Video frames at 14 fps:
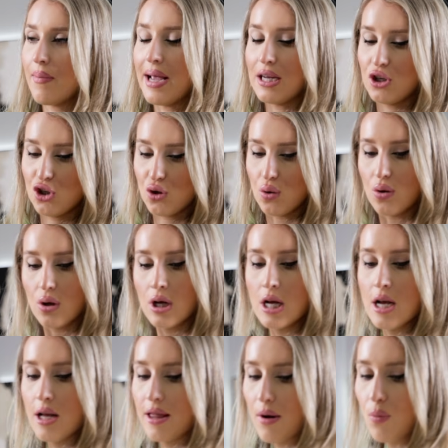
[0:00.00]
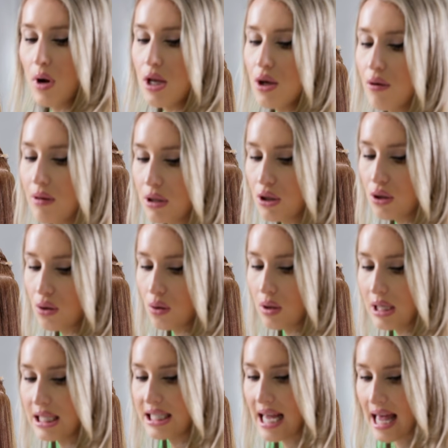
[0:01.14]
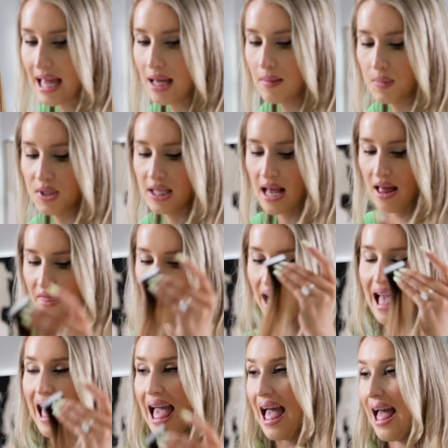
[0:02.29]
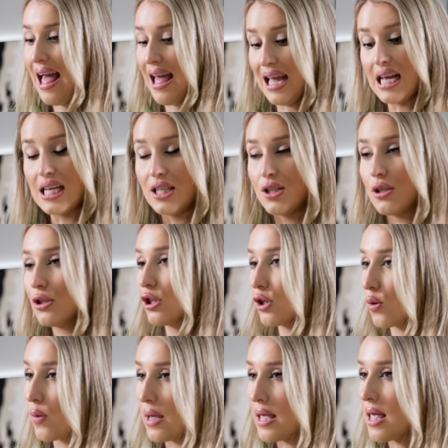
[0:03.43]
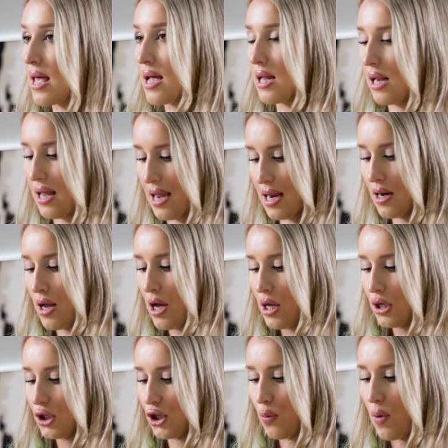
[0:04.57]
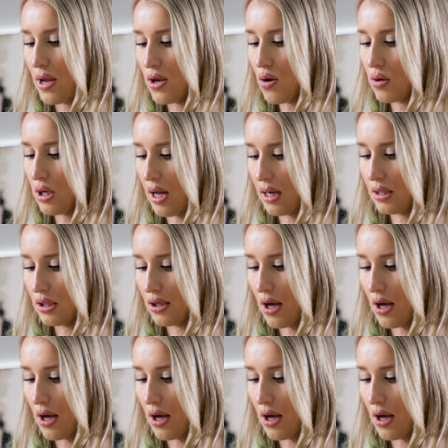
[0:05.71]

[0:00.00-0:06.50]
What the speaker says: to make sure that when you're installing tapes, that hair is squeaky clean. So when your client's